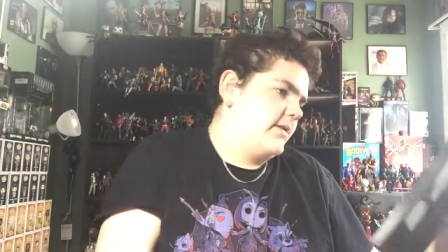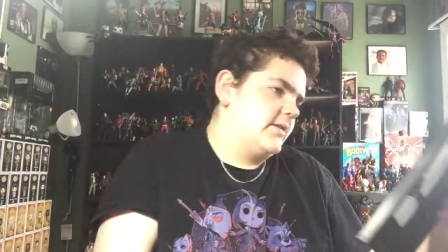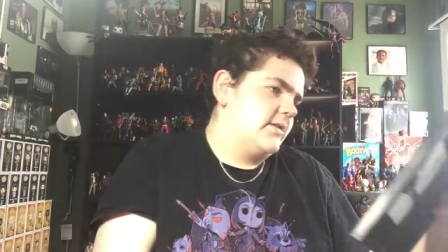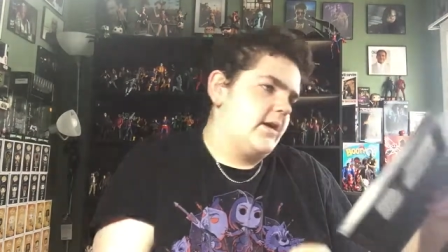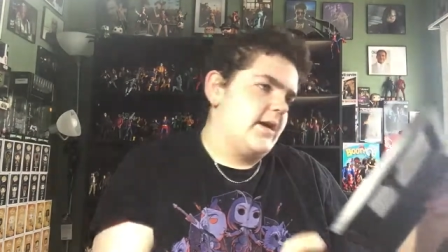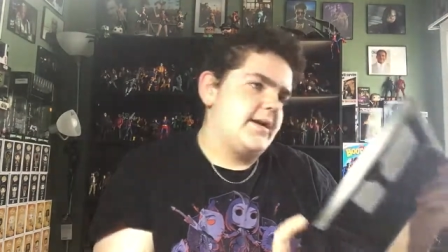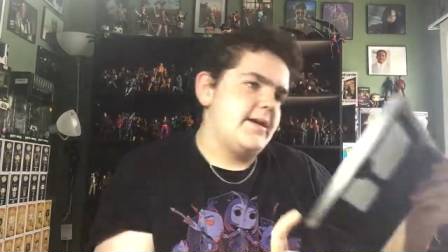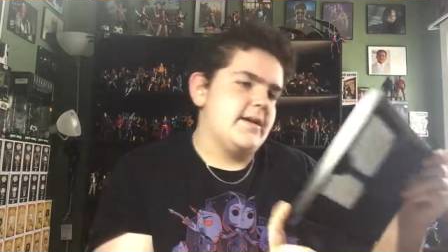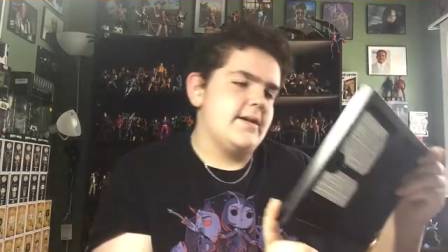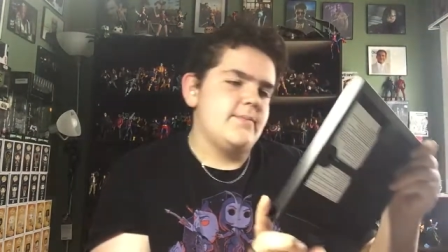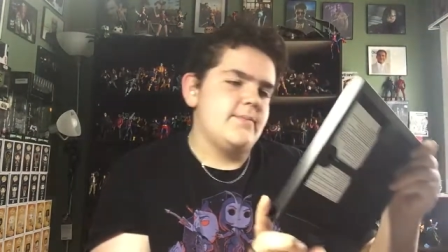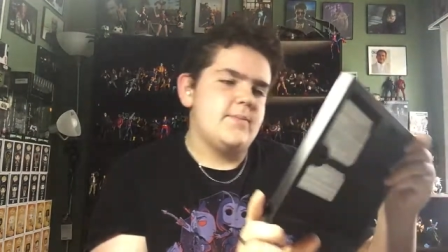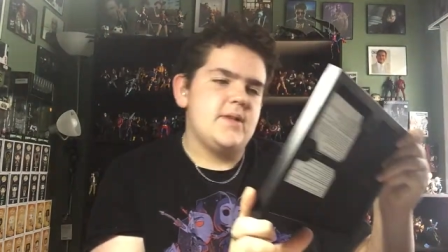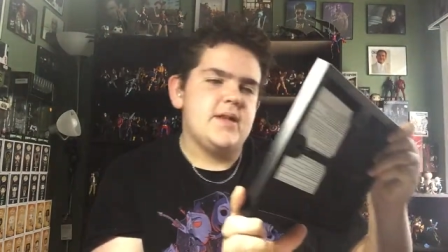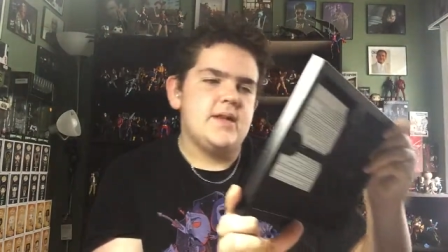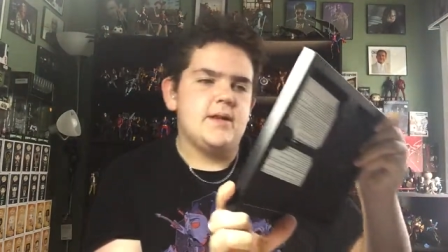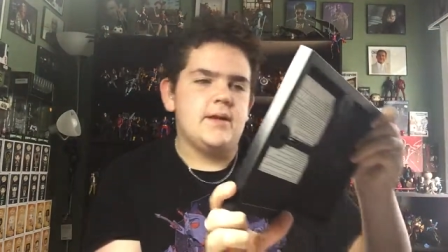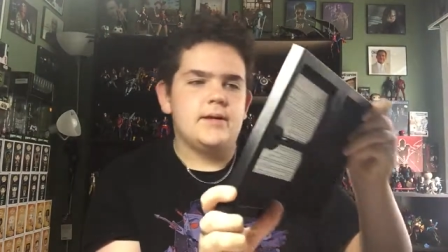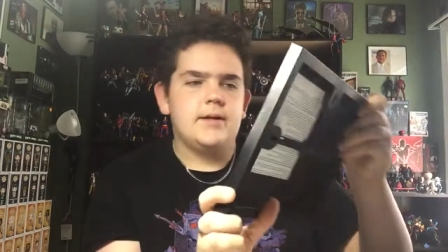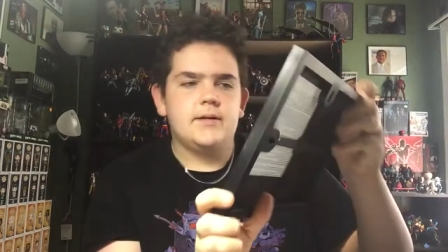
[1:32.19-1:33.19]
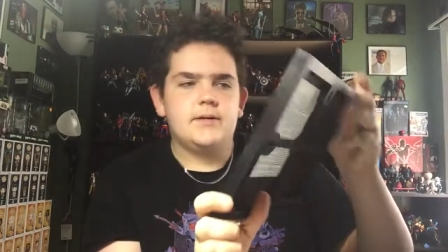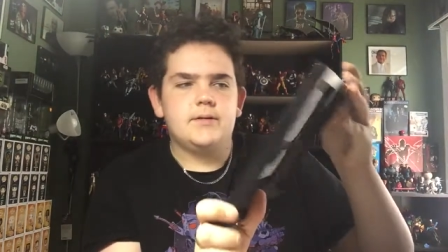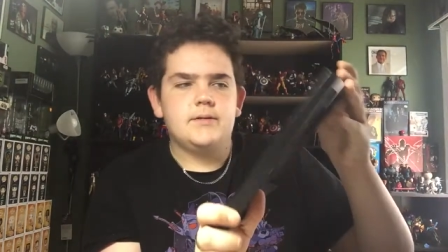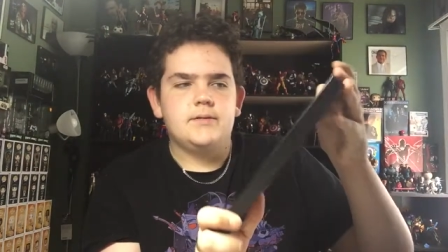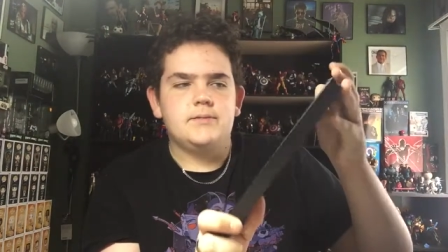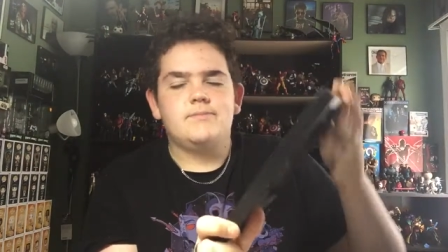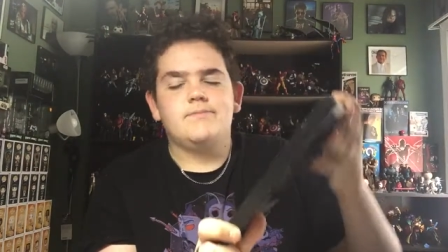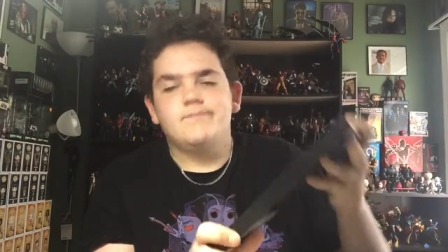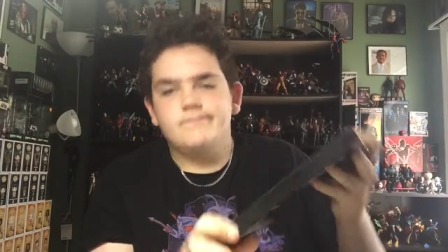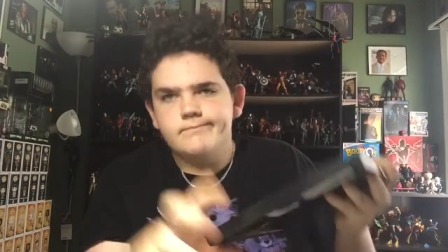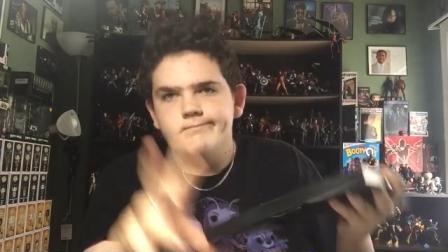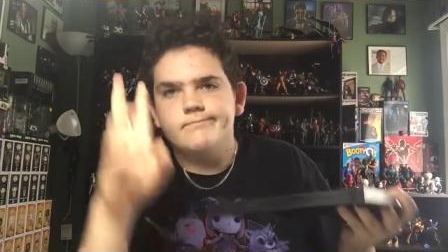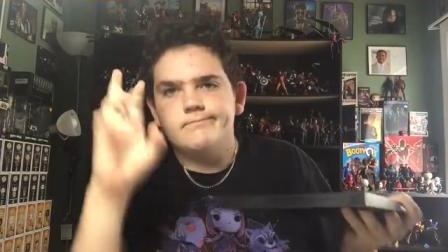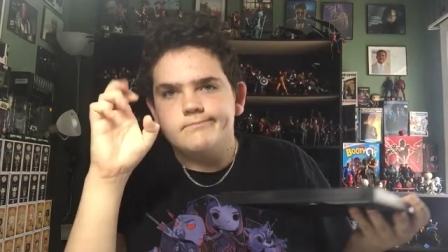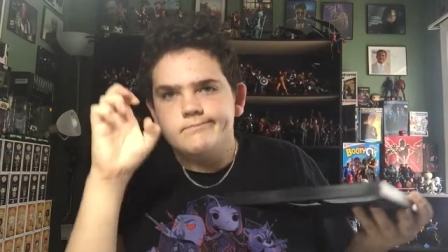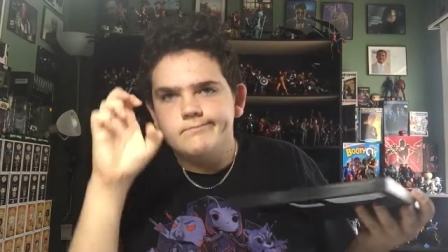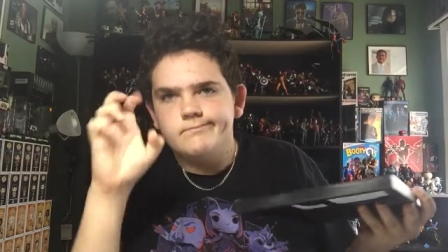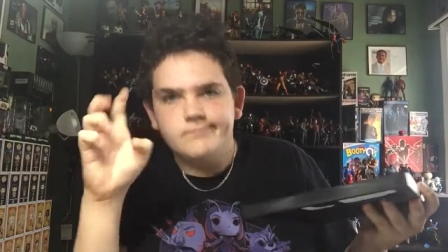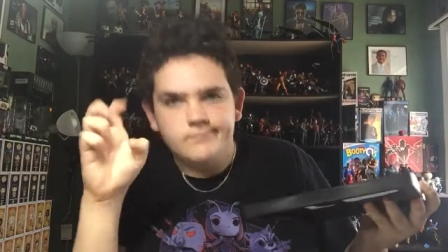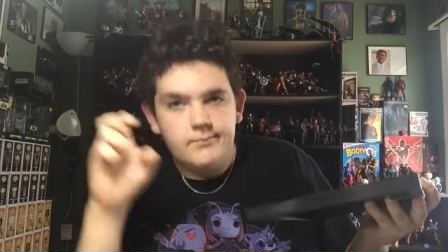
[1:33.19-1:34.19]
so I didn't meet
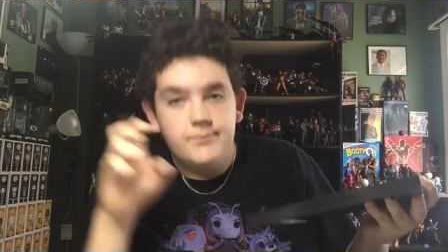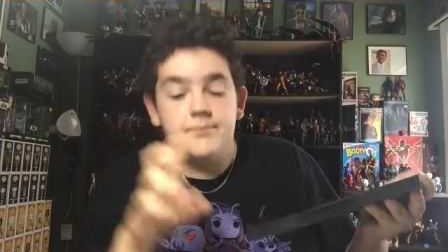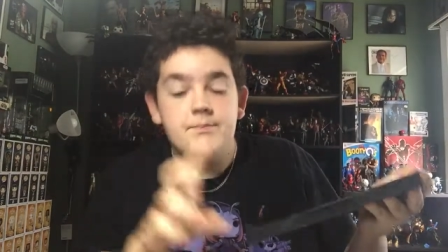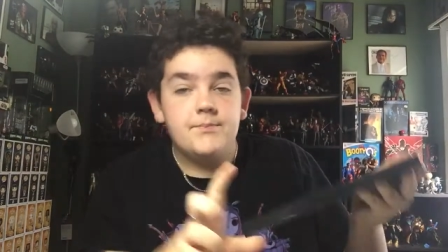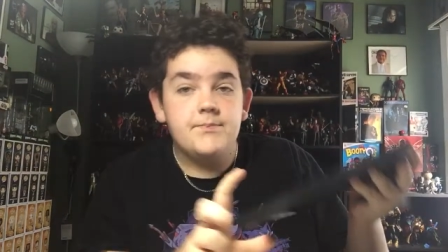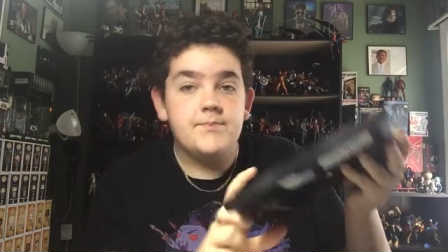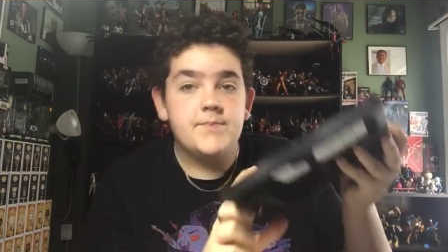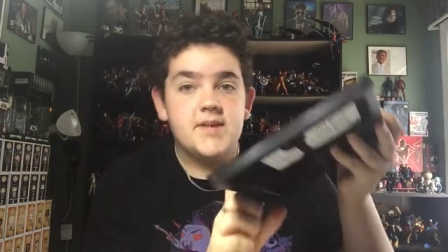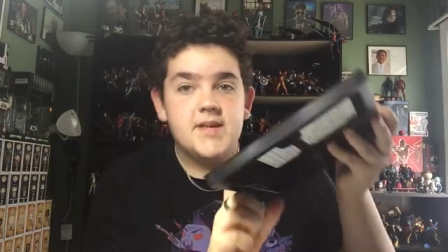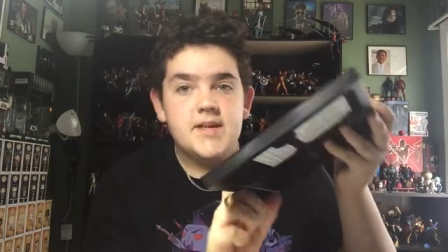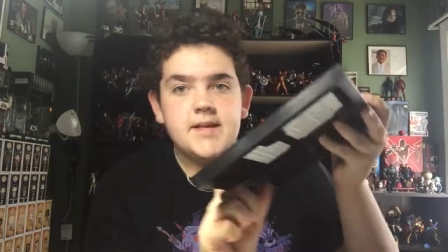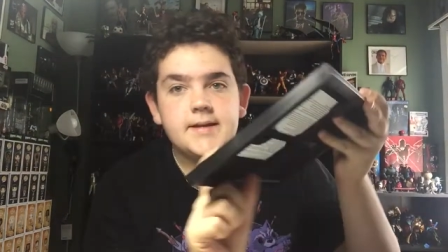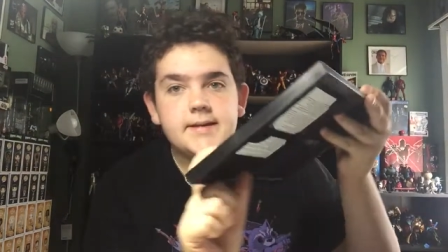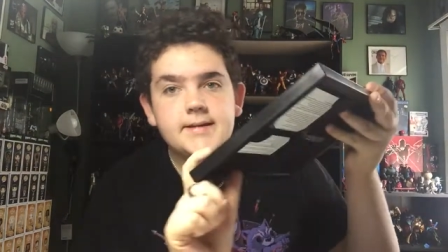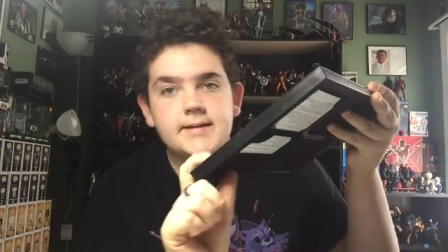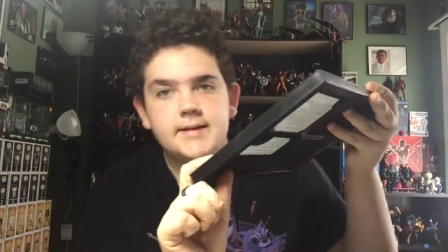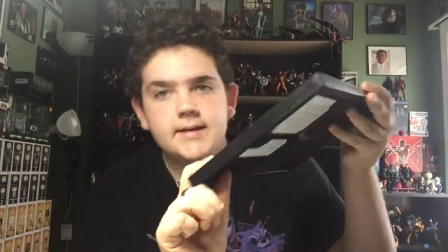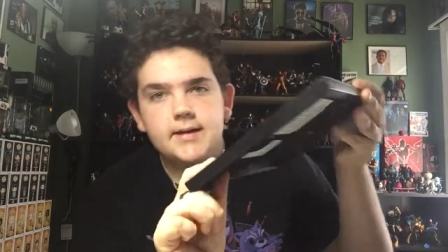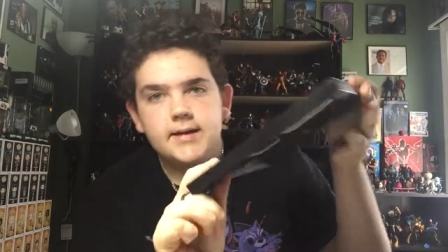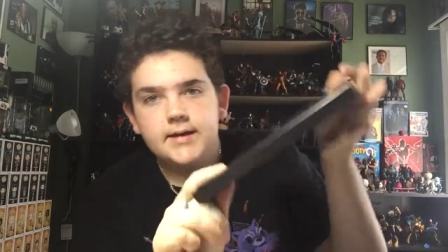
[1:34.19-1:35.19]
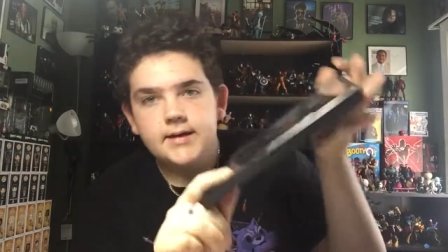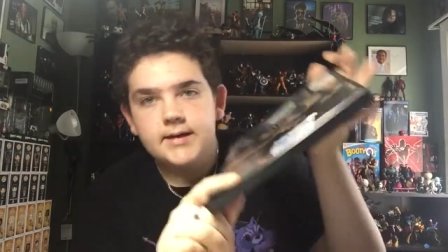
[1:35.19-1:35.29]
meet